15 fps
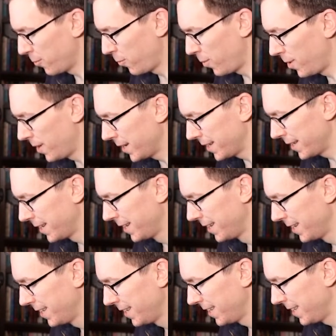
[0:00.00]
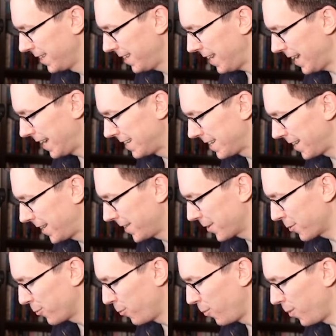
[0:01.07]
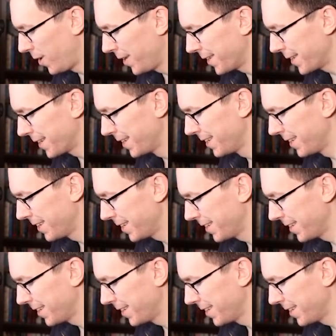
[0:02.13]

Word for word: 1 and our 1.